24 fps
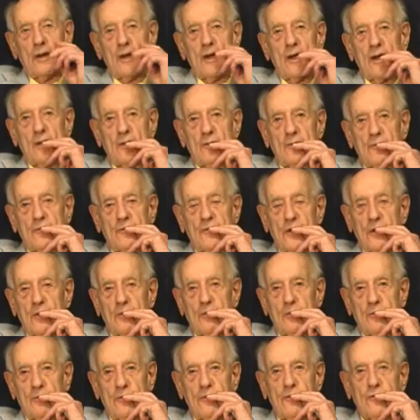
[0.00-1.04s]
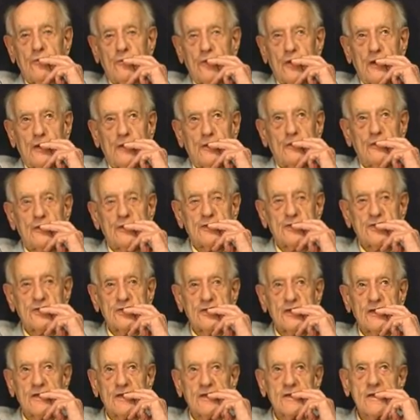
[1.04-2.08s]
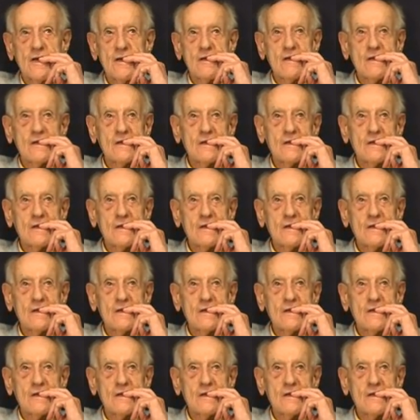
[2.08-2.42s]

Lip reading: and from flight research,